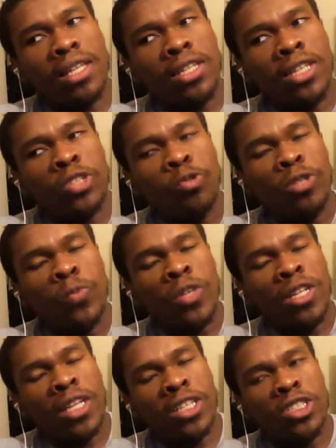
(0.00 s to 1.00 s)
that you can win
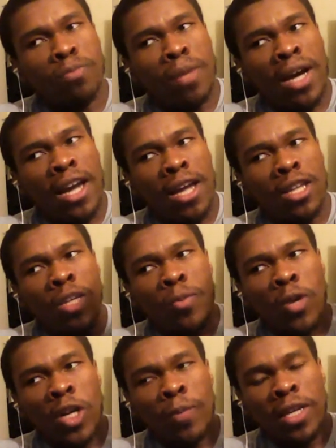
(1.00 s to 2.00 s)
elections by the other
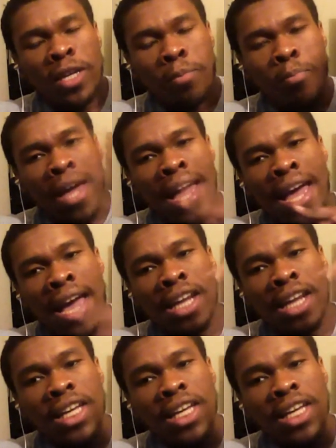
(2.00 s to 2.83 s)
party being bad,